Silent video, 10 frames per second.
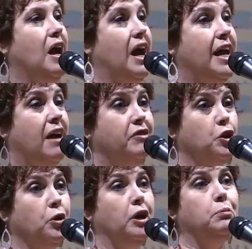I have
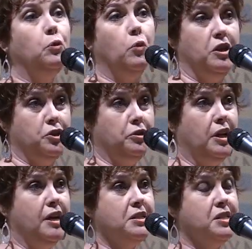incredible
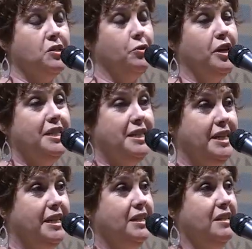wanderlust, or I
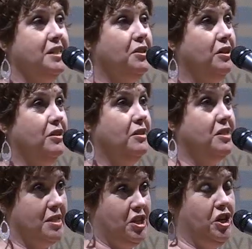did until
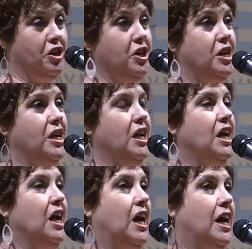this year.
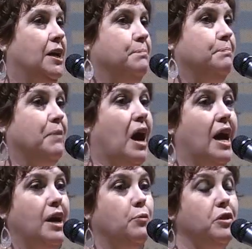
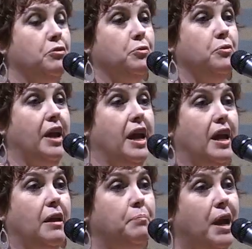I went through
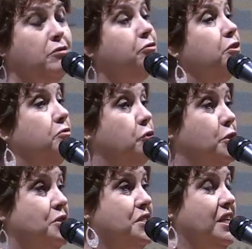a painful
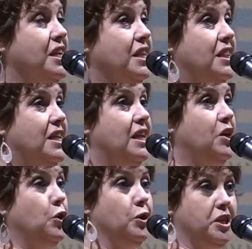divorce in
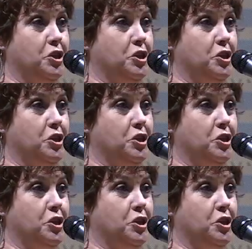the early